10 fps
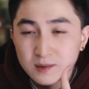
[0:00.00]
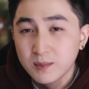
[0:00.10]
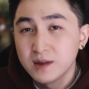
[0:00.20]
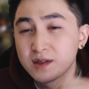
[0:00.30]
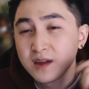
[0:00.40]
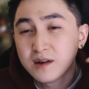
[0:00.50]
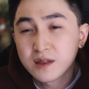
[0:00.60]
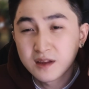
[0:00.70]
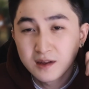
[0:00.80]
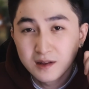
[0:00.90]
But there's
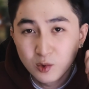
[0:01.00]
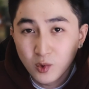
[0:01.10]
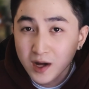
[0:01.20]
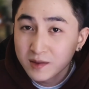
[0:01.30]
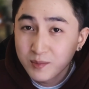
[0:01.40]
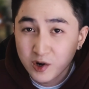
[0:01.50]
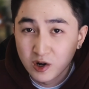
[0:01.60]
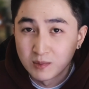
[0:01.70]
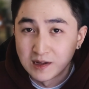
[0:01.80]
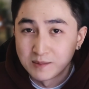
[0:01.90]
still one
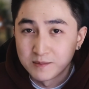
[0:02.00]
problem.